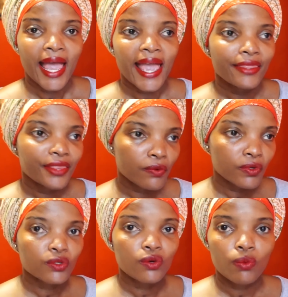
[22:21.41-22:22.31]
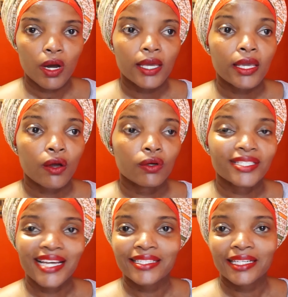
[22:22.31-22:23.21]
and the reason why he
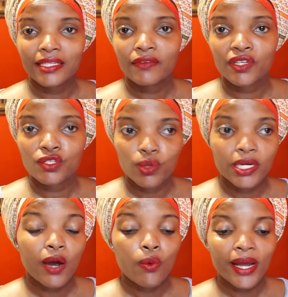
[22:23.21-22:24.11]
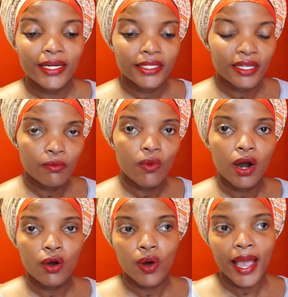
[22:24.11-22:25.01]
contacted David Jr. when Dee
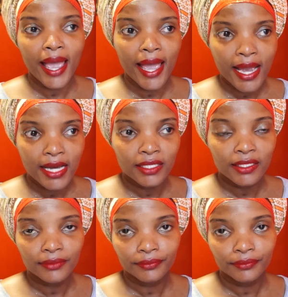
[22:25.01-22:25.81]
Mwango and